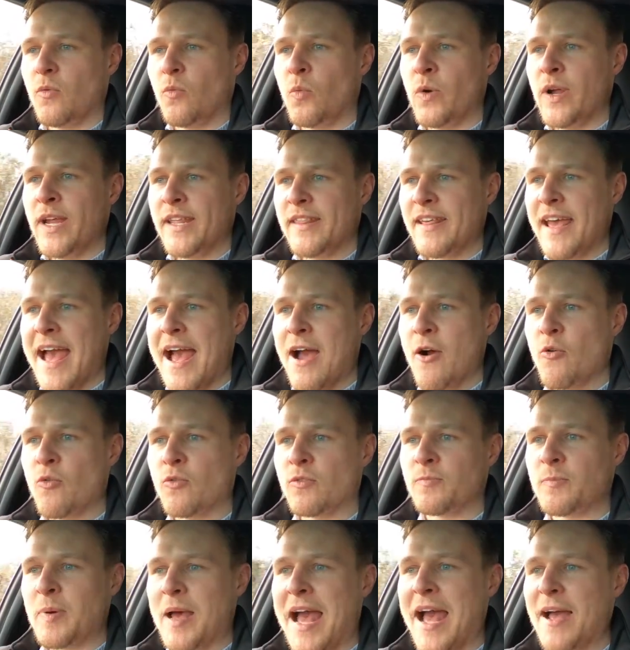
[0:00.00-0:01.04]

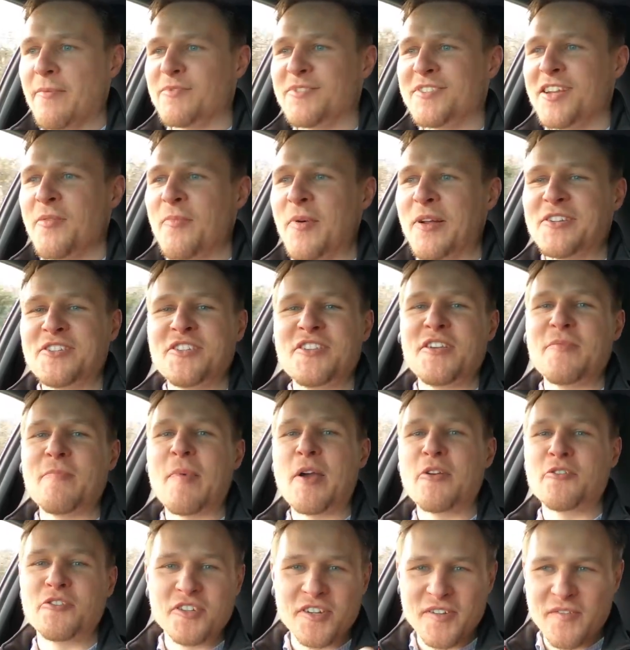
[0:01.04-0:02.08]
without perhaps so much of the
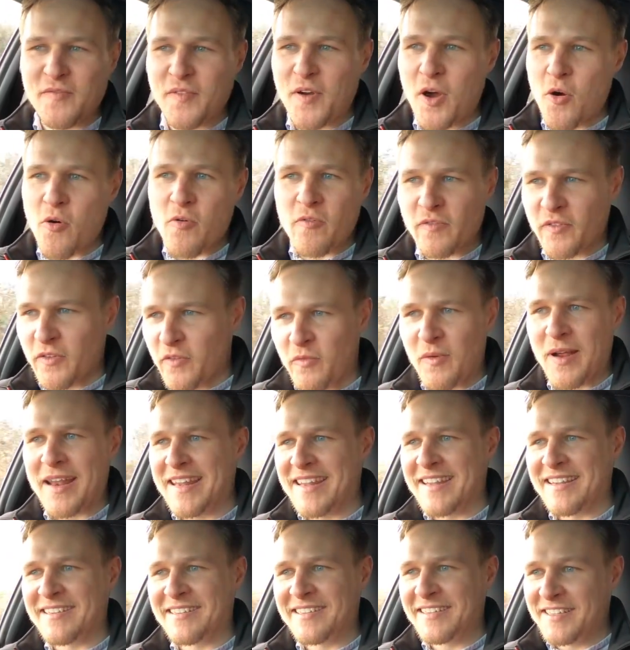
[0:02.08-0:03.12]
emotion involved of
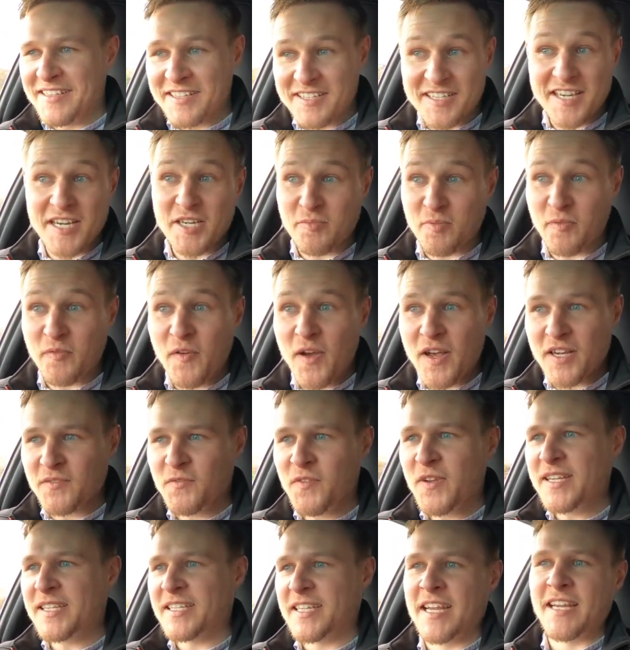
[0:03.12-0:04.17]
when the seats were
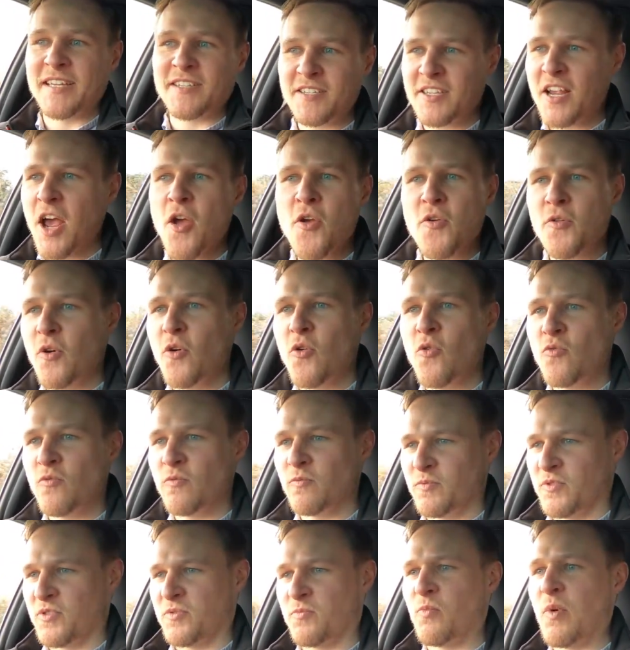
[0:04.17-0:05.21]
first fitted. So
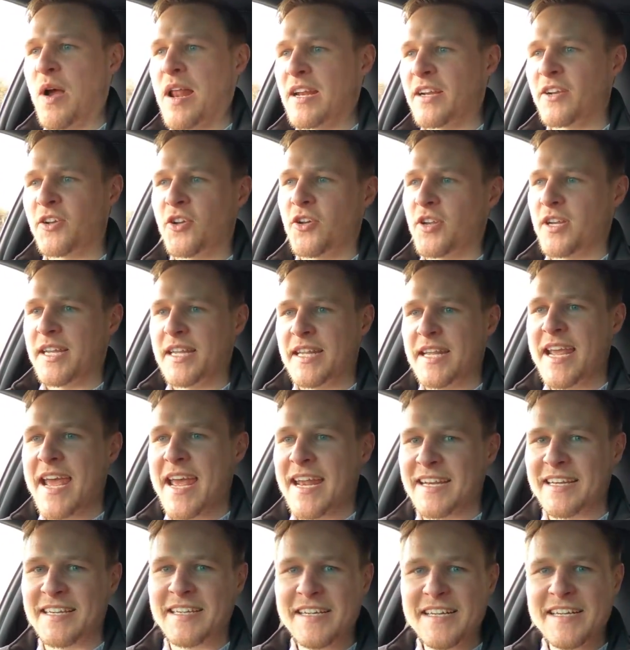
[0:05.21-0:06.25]
all's well and good in the
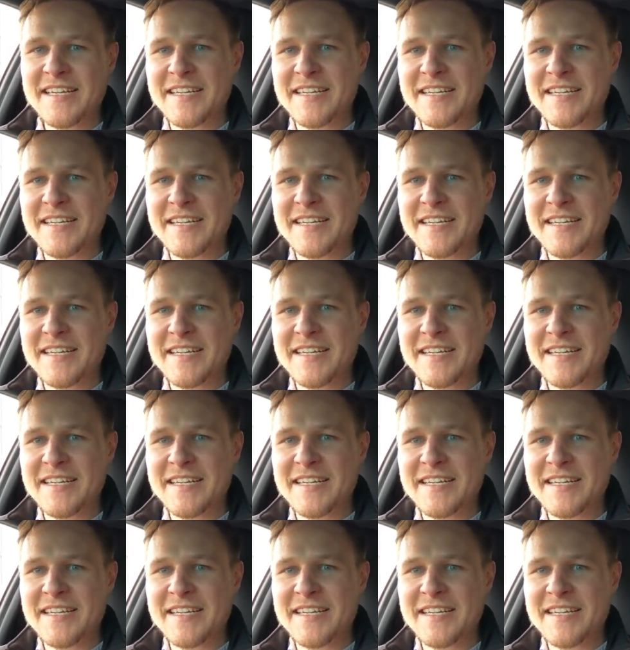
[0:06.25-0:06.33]
end.